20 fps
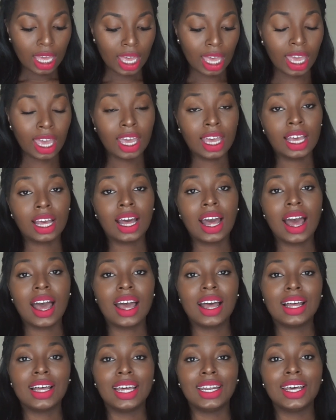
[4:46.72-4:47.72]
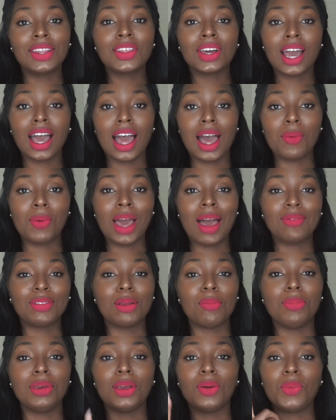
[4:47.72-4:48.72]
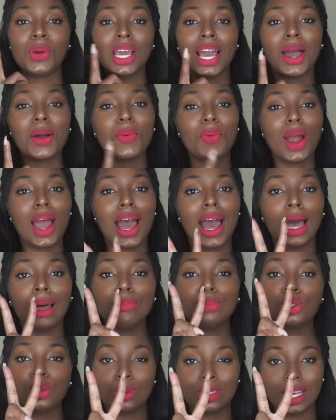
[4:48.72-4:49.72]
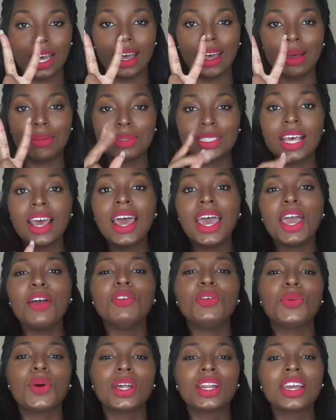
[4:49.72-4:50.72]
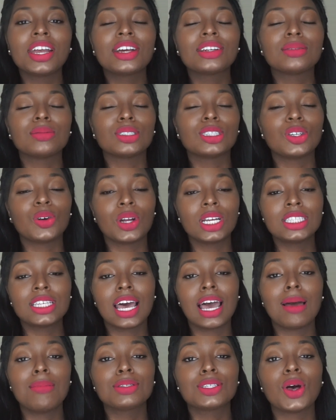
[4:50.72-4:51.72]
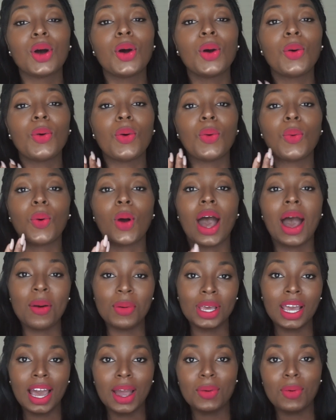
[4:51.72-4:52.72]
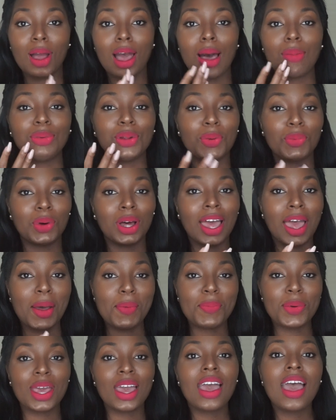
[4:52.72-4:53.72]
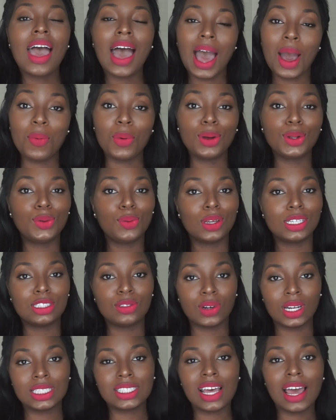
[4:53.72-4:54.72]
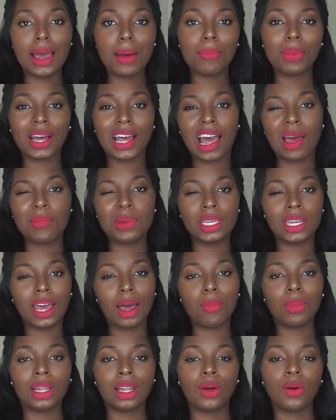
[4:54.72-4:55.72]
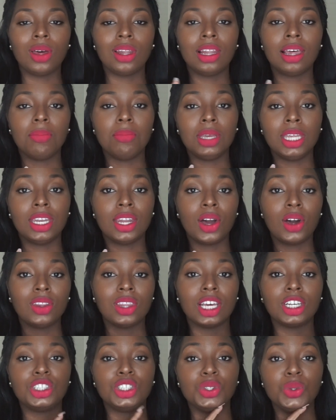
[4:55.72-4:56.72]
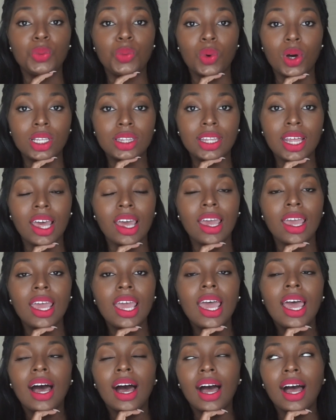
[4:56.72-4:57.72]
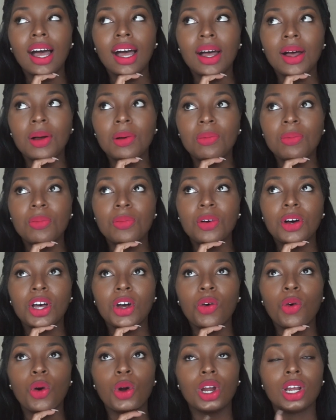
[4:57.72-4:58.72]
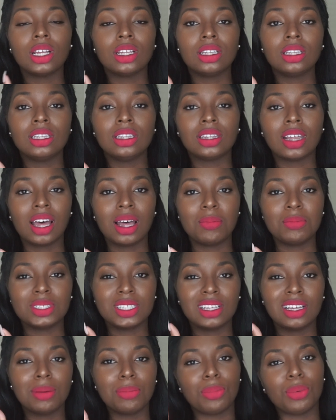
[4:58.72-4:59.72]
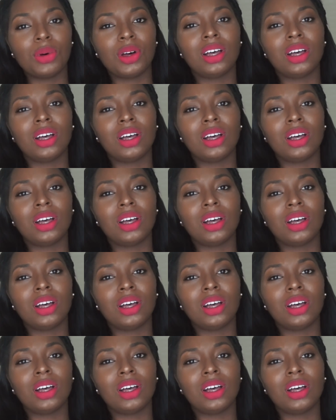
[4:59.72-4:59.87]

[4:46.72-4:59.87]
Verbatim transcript: And con, another con would have to be we got robbed two times. If you want to hear some story times on how we got robbed and what happened, I will do a story time, but comment down below and let me know that you want that. Um, or thumbs up.